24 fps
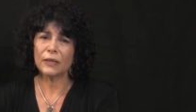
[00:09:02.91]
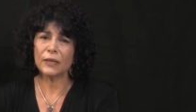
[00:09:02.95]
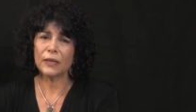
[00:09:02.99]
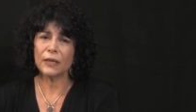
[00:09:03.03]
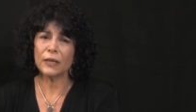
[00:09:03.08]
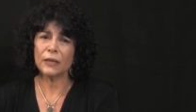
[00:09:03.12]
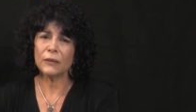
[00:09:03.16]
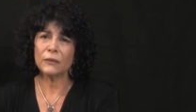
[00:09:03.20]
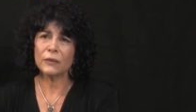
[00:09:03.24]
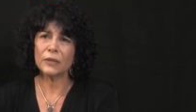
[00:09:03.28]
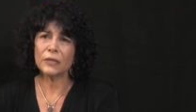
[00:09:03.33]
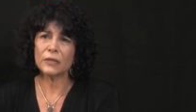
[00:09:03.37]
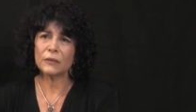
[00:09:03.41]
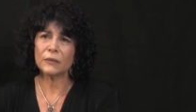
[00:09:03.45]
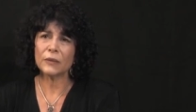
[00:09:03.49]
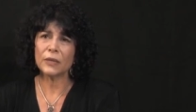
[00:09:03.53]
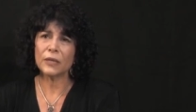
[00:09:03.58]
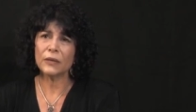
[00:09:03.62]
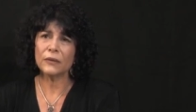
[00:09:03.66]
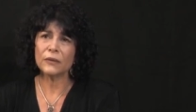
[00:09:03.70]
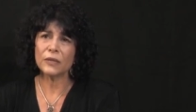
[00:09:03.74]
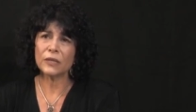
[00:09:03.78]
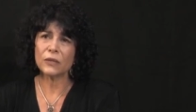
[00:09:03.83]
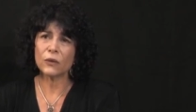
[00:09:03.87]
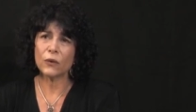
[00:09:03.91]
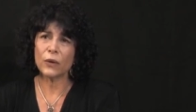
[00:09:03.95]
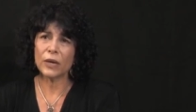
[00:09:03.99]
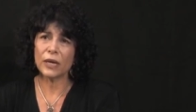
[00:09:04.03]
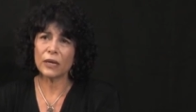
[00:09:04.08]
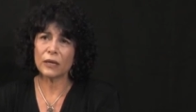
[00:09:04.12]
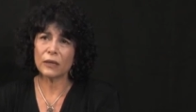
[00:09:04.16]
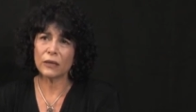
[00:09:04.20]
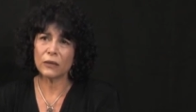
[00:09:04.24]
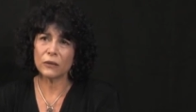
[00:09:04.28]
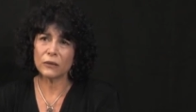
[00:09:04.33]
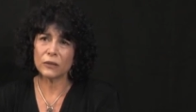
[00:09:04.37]
He was
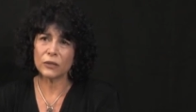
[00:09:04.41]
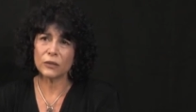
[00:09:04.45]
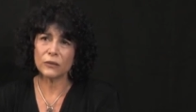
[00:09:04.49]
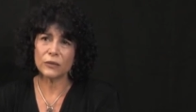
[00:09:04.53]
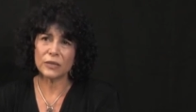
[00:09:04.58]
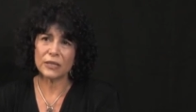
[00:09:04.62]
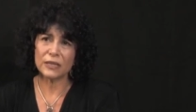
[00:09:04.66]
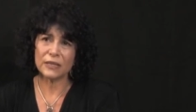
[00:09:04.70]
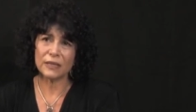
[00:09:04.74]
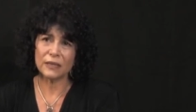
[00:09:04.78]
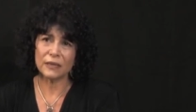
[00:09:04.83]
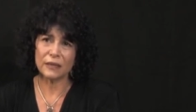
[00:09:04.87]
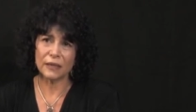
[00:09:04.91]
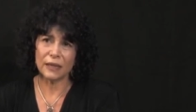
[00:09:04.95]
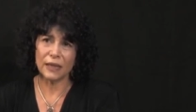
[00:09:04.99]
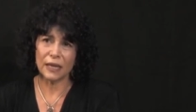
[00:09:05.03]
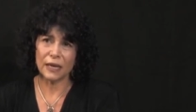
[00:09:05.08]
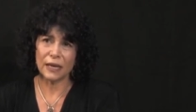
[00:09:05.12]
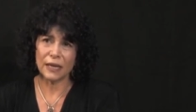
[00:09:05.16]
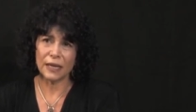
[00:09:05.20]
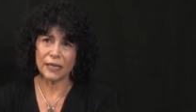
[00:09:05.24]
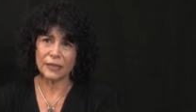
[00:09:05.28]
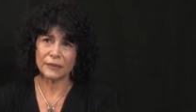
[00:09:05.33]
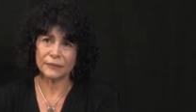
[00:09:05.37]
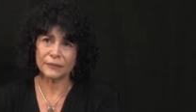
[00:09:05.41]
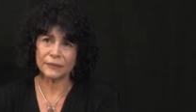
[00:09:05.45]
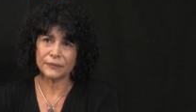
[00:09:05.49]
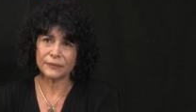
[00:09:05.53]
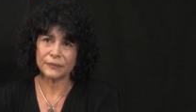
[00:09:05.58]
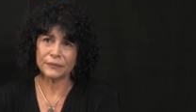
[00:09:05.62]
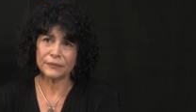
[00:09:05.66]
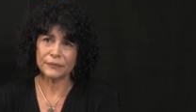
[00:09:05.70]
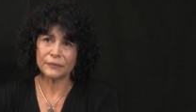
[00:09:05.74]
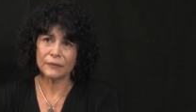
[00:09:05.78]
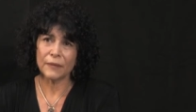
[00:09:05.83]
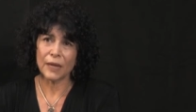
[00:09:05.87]
quite close to Estelle Klein,
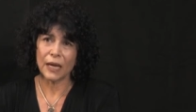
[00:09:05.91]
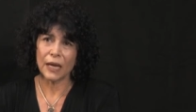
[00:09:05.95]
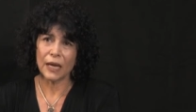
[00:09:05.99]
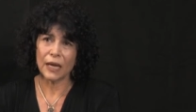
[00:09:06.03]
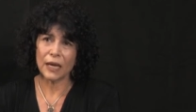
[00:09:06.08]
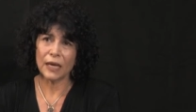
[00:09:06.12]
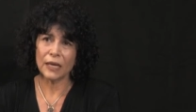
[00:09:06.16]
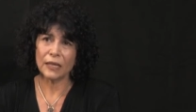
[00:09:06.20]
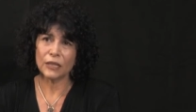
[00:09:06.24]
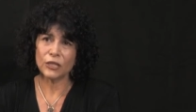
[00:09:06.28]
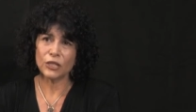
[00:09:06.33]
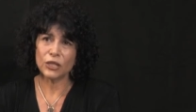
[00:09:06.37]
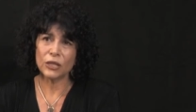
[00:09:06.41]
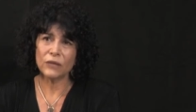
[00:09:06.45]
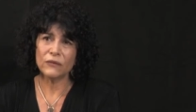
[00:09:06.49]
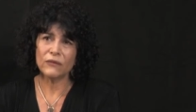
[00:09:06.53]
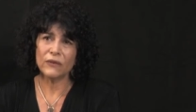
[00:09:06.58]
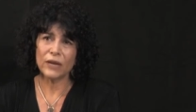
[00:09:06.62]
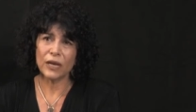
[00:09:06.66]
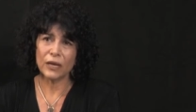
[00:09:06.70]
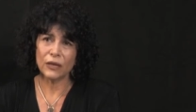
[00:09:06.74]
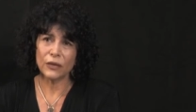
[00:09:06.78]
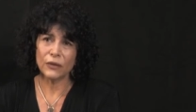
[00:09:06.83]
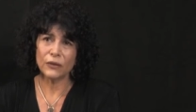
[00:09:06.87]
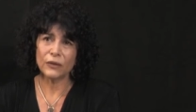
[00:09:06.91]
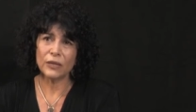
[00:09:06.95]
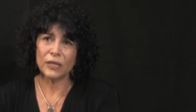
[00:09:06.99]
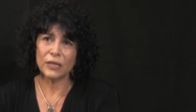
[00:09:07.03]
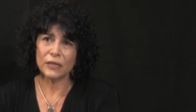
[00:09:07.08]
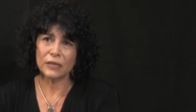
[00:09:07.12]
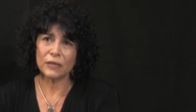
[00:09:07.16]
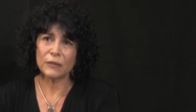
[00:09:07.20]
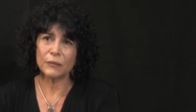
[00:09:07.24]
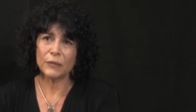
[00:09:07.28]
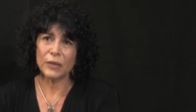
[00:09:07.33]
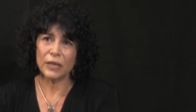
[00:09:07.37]
and she valued
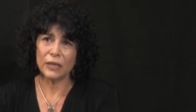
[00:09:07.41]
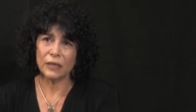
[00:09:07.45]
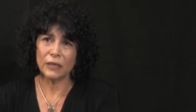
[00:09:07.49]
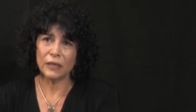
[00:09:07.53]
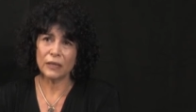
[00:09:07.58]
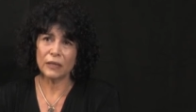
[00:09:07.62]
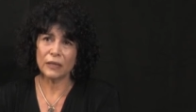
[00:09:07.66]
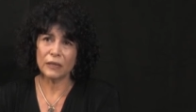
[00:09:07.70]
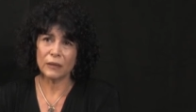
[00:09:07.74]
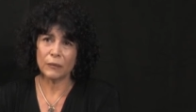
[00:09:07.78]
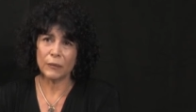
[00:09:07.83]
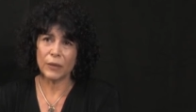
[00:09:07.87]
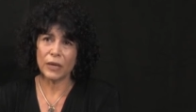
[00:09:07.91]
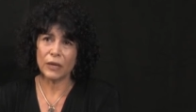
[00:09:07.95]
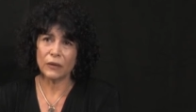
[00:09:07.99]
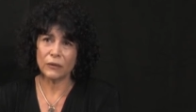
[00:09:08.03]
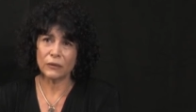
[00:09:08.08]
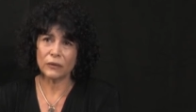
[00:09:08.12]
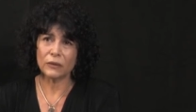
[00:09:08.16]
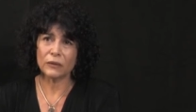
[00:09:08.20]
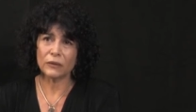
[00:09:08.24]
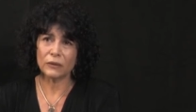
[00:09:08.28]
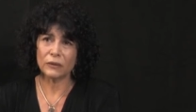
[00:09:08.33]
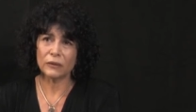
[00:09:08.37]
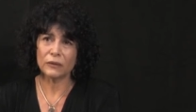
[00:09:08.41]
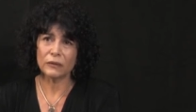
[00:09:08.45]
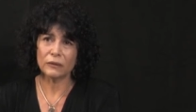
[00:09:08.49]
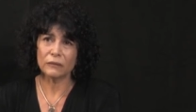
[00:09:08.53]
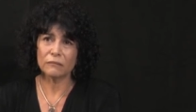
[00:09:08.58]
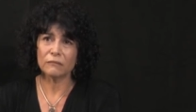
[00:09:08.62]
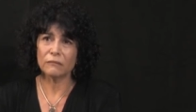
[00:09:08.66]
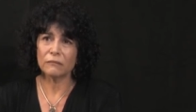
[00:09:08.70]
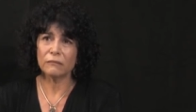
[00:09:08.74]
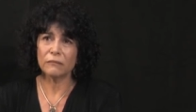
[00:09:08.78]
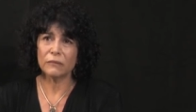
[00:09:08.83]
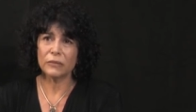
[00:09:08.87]
his opinion about
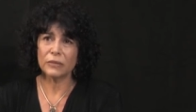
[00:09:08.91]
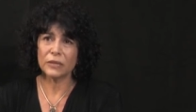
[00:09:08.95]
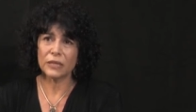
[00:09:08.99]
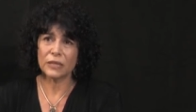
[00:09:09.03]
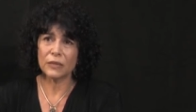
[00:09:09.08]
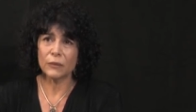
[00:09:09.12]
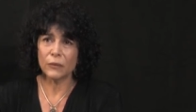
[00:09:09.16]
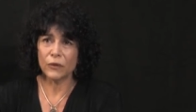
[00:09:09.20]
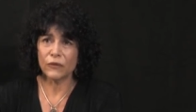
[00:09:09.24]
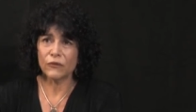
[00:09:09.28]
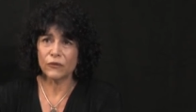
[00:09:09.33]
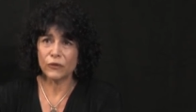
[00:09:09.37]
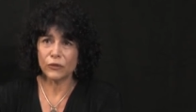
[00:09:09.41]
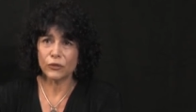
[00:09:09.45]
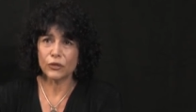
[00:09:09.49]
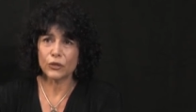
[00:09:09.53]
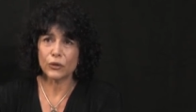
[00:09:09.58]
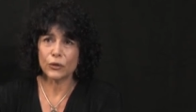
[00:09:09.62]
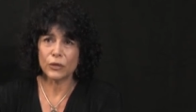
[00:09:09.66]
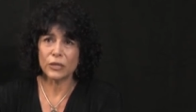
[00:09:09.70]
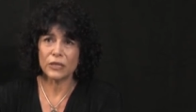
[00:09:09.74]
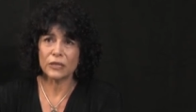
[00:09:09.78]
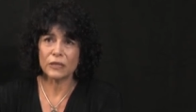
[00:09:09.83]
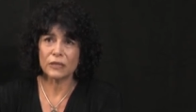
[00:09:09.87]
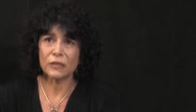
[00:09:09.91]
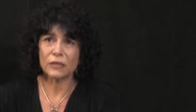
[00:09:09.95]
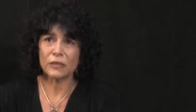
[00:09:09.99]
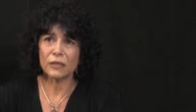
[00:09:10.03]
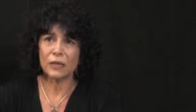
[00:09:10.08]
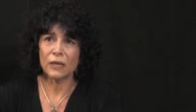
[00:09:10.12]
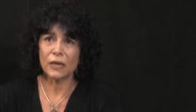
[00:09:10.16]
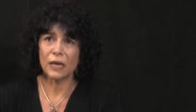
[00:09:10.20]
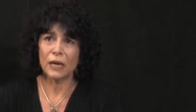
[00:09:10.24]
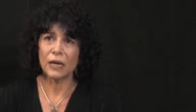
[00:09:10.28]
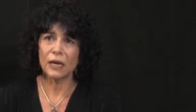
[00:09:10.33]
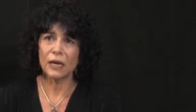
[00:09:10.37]
some of her choices.